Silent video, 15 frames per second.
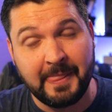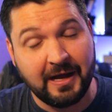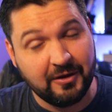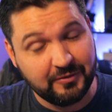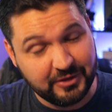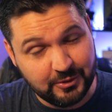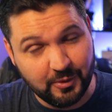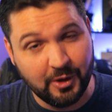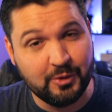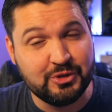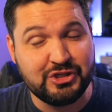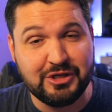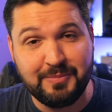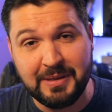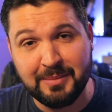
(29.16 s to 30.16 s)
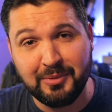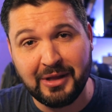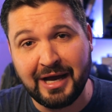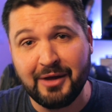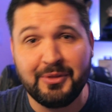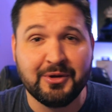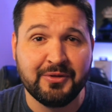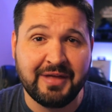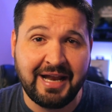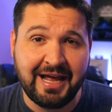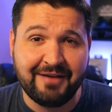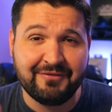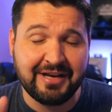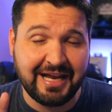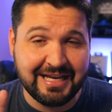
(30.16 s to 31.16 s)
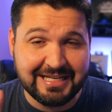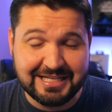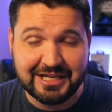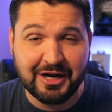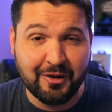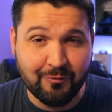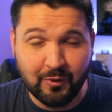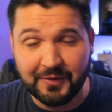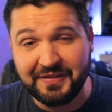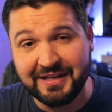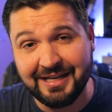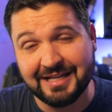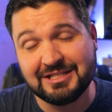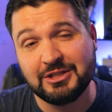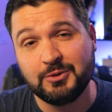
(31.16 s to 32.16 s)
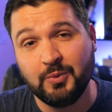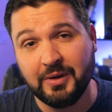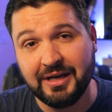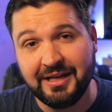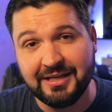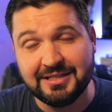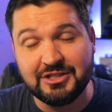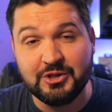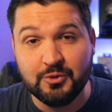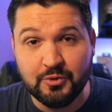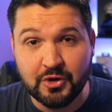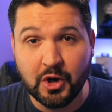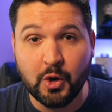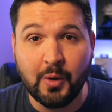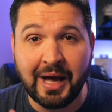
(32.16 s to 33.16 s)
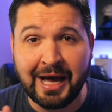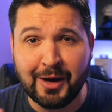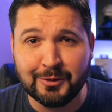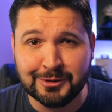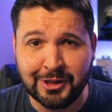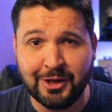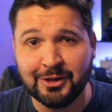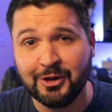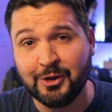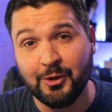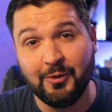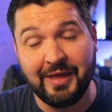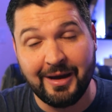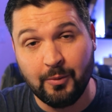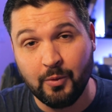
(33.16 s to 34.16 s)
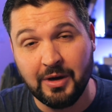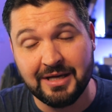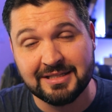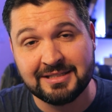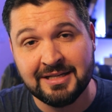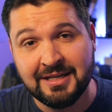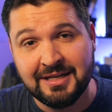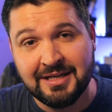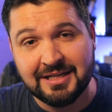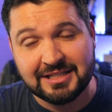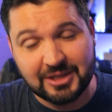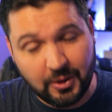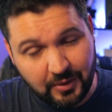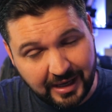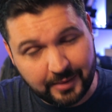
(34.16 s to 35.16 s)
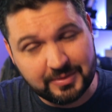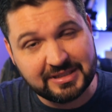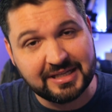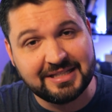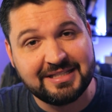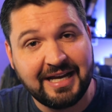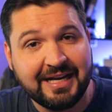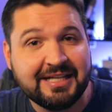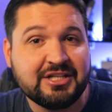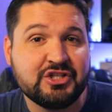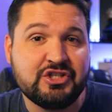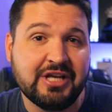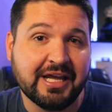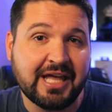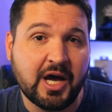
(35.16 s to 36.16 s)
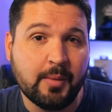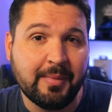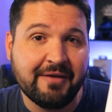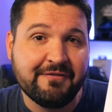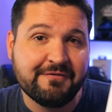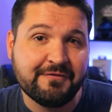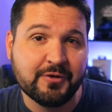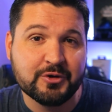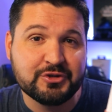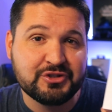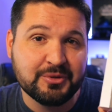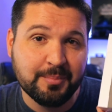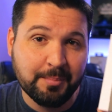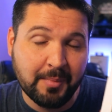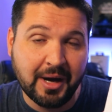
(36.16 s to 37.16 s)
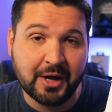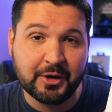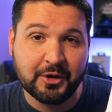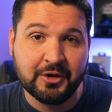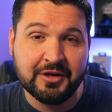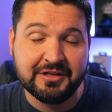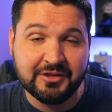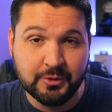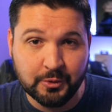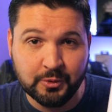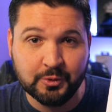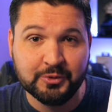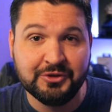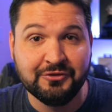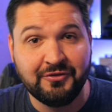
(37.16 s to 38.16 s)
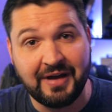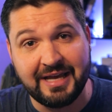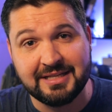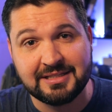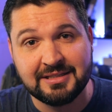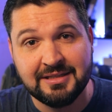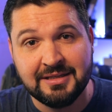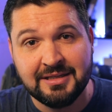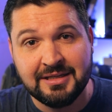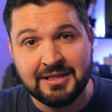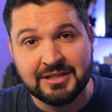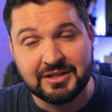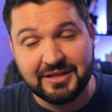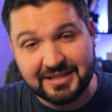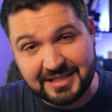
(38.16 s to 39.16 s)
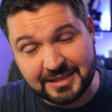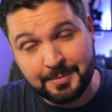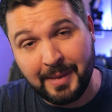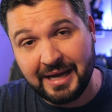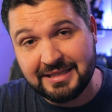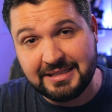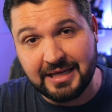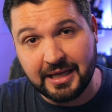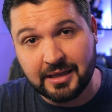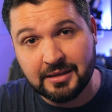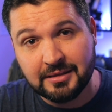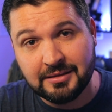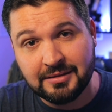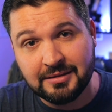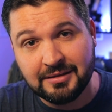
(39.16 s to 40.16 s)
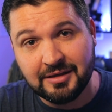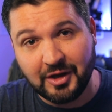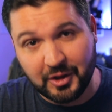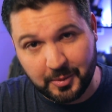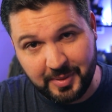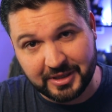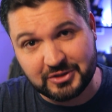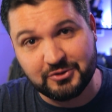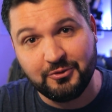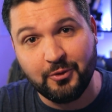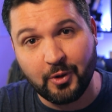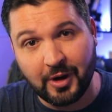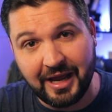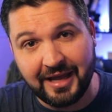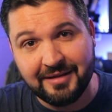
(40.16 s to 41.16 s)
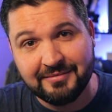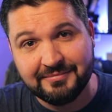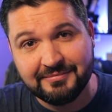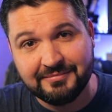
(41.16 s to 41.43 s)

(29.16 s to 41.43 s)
Now, you OG people out there that have an idea of what the Nexus 1 is, you know how long ago that was. So I was excited to check out my first modern Google device. So this is my take on the Pixel 4a.